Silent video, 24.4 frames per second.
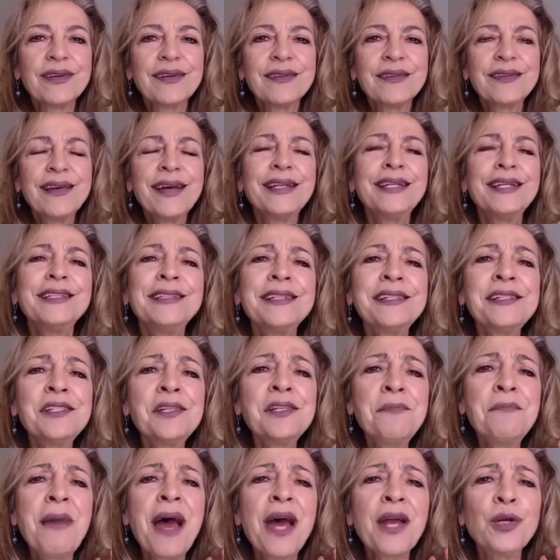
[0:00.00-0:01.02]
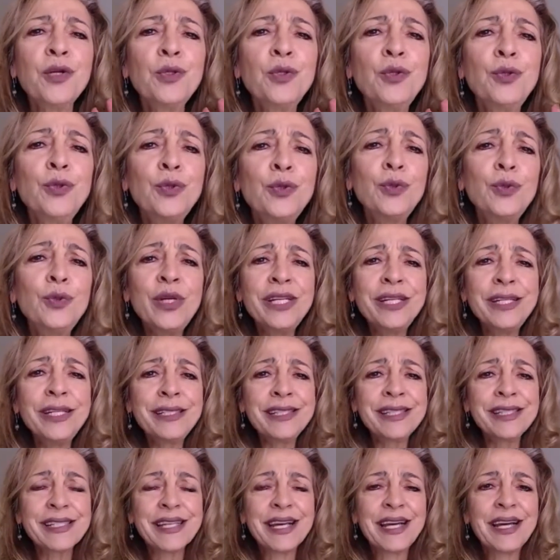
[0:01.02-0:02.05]
And it doesn't matter who
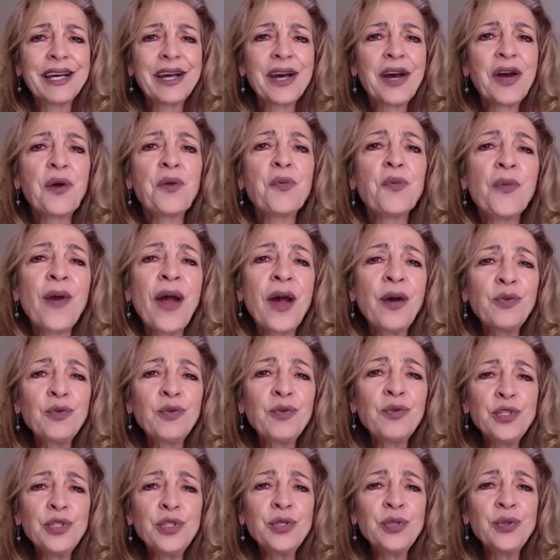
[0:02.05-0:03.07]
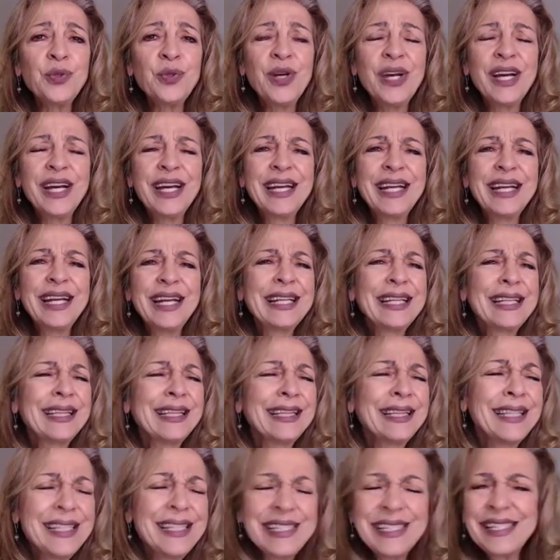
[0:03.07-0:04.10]
is around you,
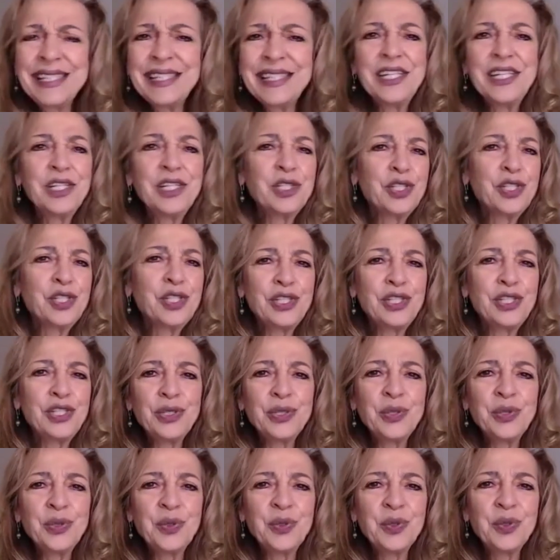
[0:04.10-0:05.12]
listening to you.